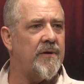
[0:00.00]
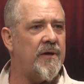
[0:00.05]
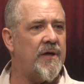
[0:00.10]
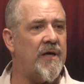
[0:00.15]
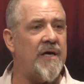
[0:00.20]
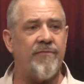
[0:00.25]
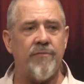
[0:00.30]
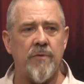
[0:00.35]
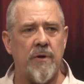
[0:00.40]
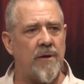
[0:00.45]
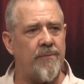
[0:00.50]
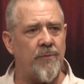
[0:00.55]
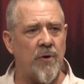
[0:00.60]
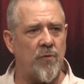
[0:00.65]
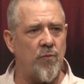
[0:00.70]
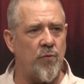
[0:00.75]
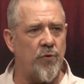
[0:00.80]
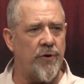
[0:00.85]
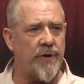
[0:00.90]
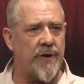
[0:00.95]
even when I'm
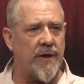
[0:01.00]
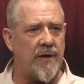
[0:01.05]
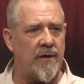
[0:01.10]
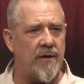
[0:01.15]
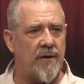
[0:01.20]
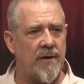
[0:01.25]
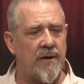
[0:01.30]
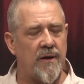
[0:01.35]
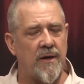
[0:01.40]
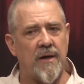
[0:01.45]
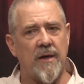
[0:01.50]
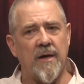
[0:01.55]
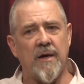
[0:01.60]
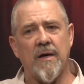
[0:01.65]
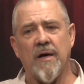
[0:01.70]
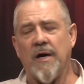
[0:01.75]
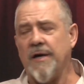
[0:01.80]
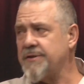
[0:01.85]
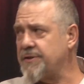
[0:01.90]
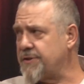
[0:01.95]
not working.
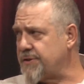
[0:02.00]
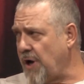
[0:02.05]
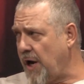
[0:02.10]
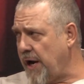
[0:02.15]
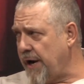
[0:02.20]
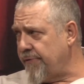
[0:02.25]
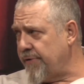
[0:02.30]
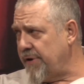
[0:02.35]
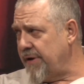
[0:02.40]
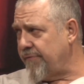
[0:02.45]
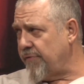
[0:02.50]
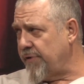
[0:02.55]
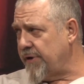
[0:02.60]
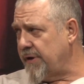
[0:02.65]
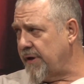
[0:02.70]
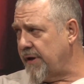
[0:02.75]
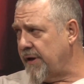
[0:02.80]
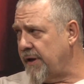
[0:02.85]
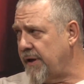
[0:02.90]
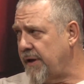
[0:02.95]
I siren every
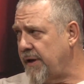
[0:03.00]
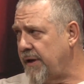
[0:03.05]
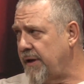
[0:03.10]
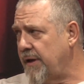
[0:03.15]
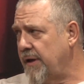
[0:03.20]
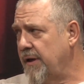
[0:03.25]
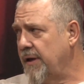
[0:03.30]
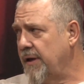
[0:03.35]
day.